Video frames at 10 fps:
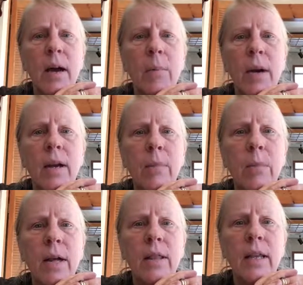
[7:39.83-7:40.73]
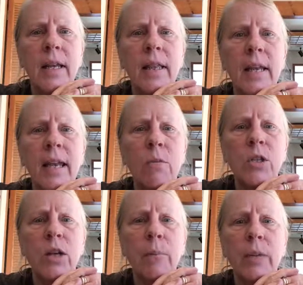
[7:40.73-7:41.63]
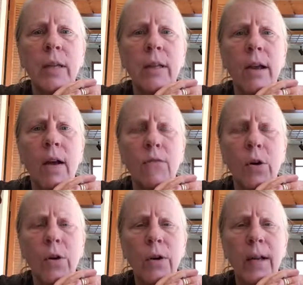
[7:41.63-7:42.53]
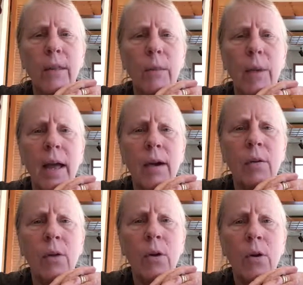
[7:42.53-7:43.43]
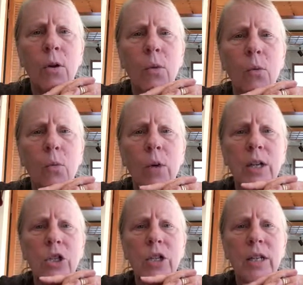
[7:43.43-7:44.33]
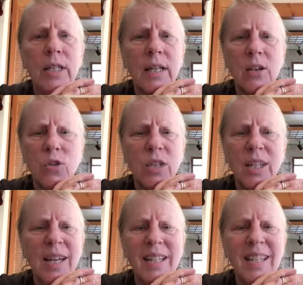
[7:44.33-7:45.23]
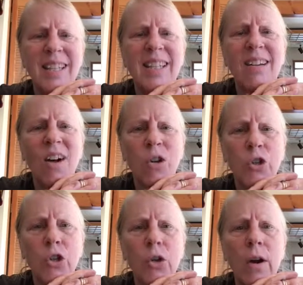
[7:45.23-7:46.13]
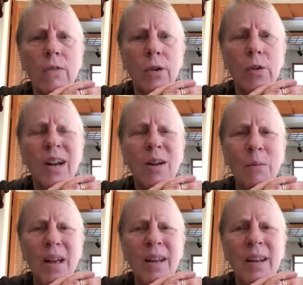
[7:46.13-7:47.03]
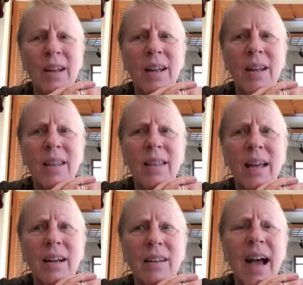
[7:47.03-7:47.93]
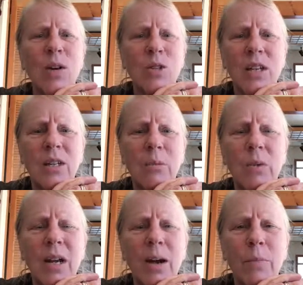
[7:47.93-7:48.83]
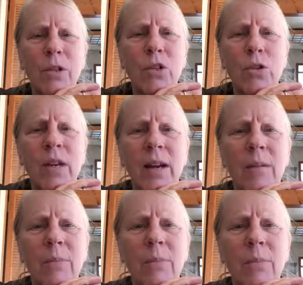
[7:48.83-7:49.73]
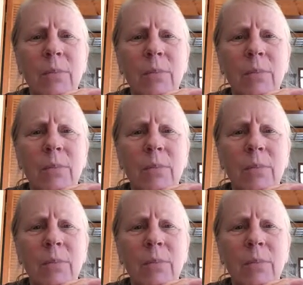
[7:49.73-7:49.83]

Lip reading: But he was completely off the hook in the matter, which is interesting because it's the culture of agreement that allows it to become extreme.